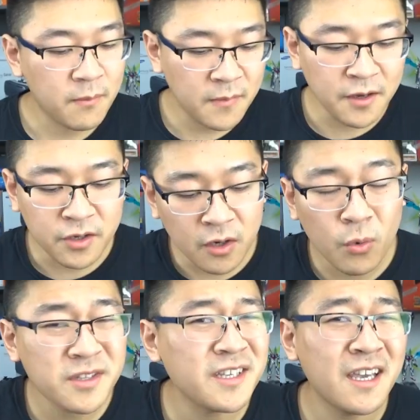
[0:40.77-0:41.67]
then you're going to
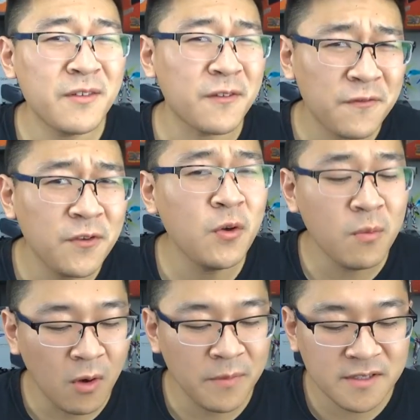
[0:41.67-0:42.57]
want to give it a few
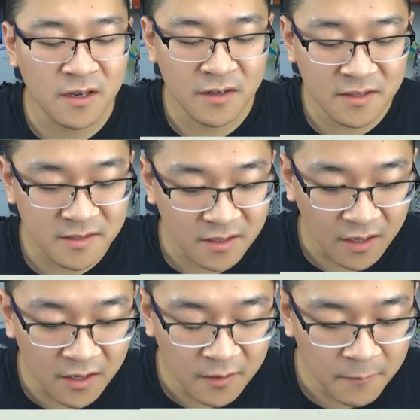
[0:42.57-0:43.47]
moments to
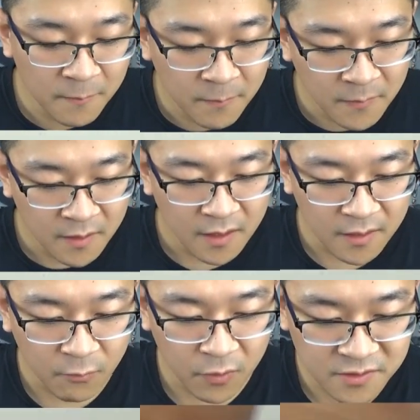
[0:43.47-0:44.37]
uninstall.
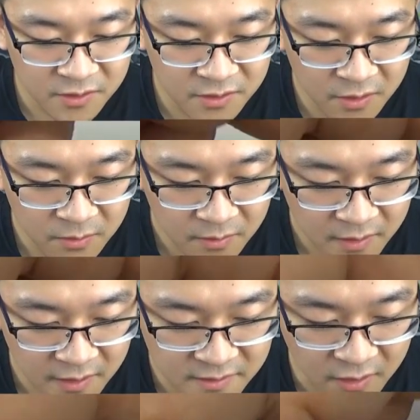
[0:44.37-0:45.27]
And then once you do,
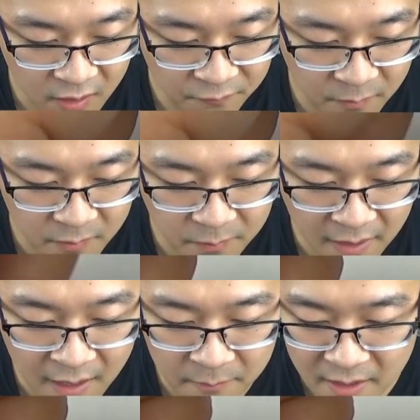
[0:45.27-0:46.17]
it's gone from the
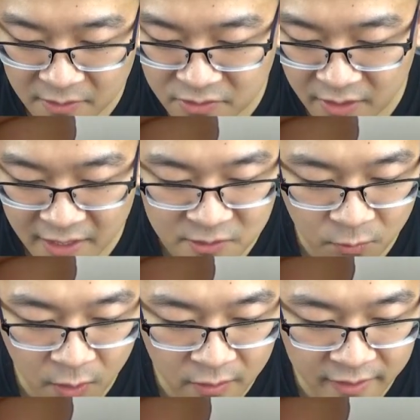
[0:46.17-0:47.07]
app manager as
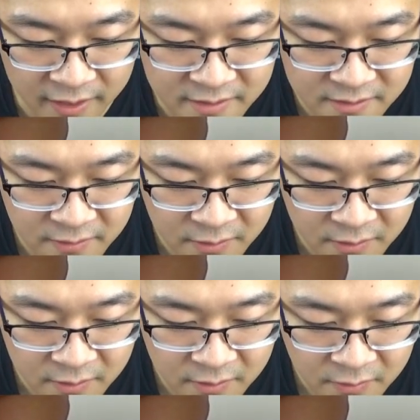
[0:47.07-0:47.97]
well as
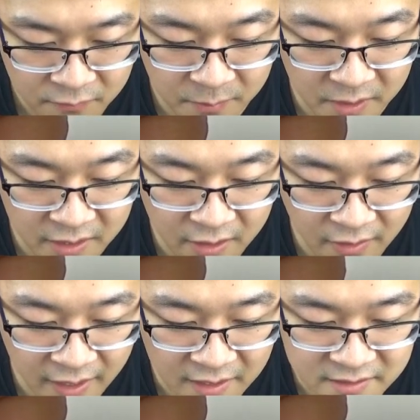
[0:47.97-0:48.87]
from the Gear
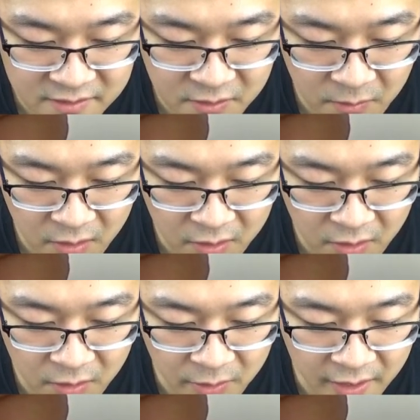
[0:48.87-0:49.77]
S. It's no
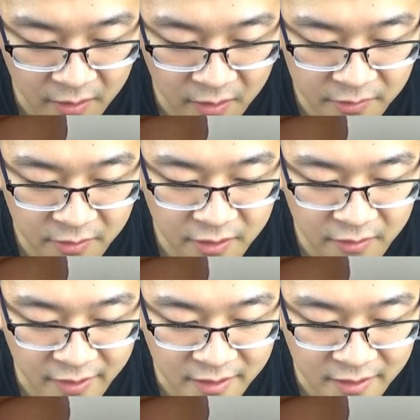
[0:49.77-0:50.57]
longer located on your Gear